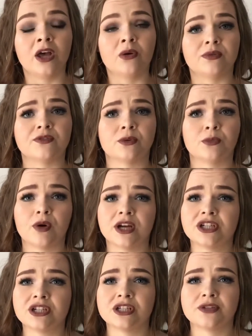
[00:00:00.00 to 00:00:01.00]
with some
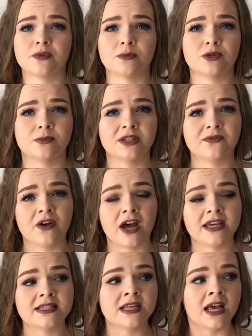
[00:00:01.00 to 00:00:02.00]
questions, from some
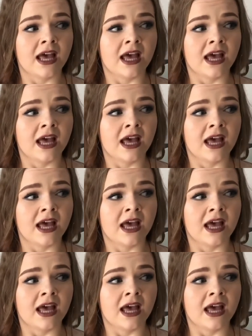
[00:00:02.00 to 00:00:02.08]
advice,